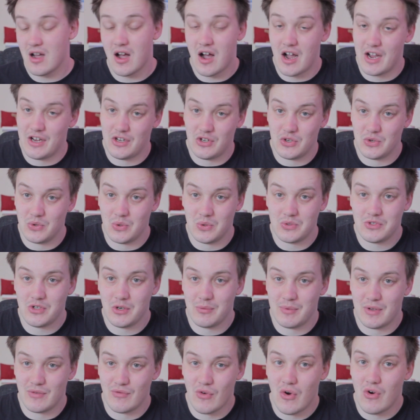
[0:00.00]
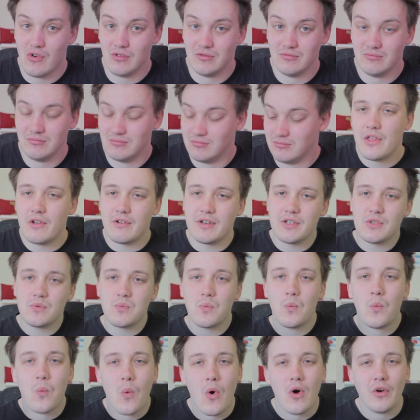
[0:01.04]
I could also be wrong. There is
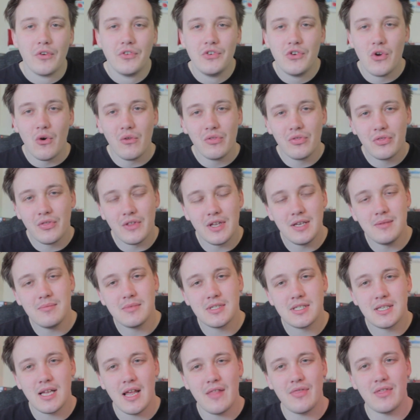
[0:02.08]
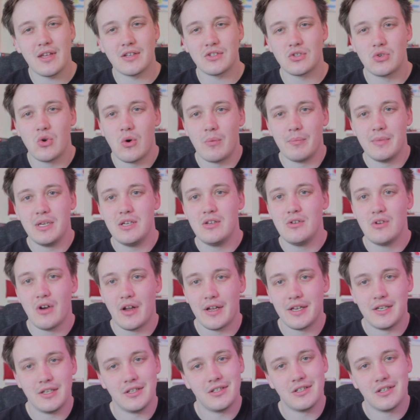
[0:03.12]
one non-themed set that's got me,
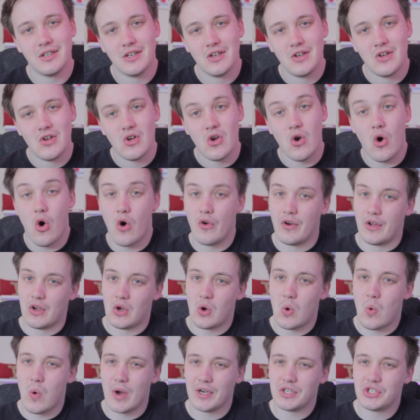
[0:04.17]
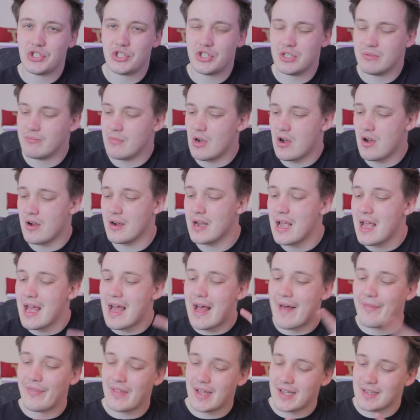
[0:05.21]
like, on a question mark,
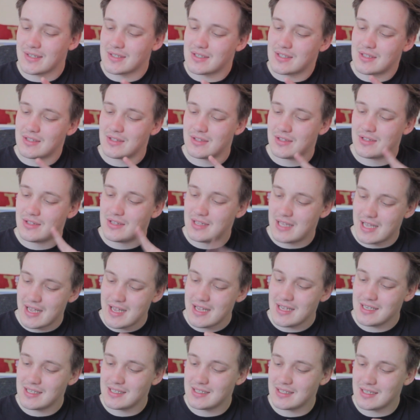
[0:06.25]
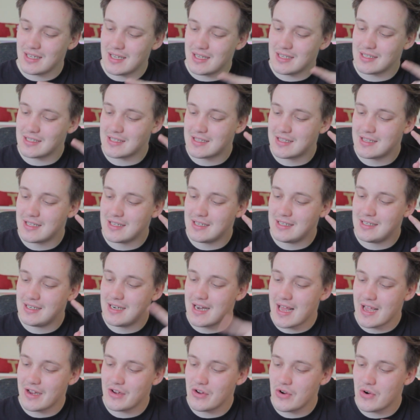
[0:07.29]
and that's this. It's the
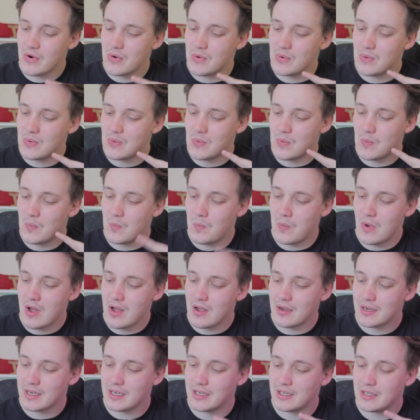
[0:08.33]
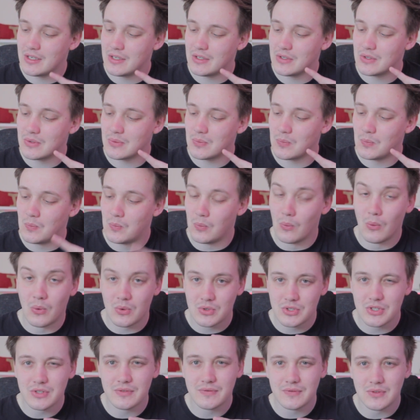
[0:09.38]
Lego Working
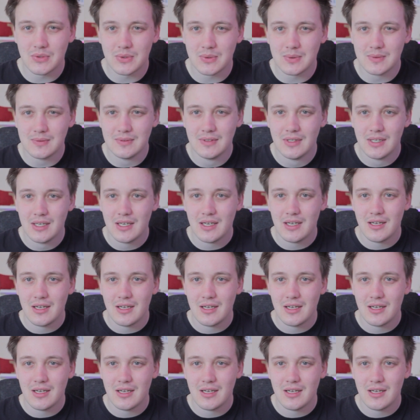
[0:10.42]
Waterfall.